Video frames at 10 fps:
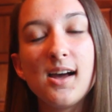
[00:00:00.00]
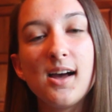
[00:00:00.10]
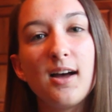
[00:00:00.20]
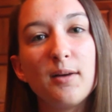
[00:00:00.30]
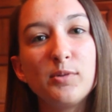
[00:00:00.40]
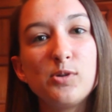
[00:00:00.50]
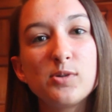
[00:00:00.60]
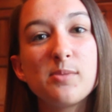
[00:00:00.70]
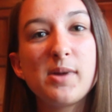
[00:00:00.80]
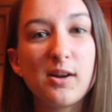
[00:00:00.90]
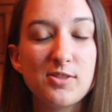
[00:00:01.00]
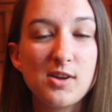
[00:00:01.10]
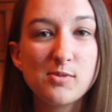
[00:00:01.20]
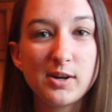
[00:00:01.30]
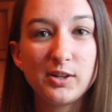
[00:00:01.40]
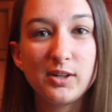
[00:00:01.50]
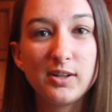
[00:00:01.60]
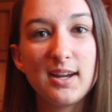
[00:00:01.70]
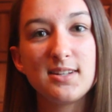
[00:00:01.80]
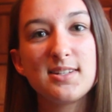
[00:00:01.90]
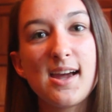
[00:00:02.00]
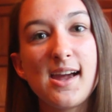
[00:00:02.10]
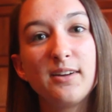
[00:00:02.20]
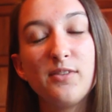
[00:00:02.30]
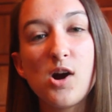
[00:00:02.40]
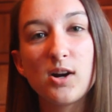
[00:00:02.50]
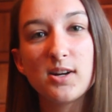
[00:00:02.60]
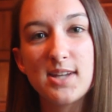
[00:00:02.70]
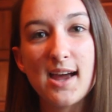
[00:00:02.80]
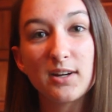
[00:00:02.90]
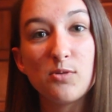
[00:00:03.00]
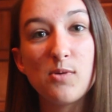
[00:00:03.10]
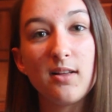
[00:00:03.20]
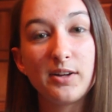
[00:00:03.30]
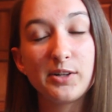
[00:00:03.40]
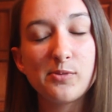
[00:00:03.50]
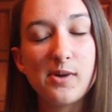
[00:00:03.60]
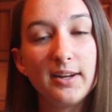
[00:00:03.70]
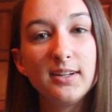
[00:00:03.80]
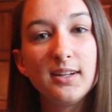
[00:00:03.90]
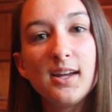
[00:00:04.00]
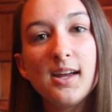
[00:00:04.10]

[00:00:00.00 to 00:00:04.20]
um, who was a marathon runner and died of a heart attack while on a run.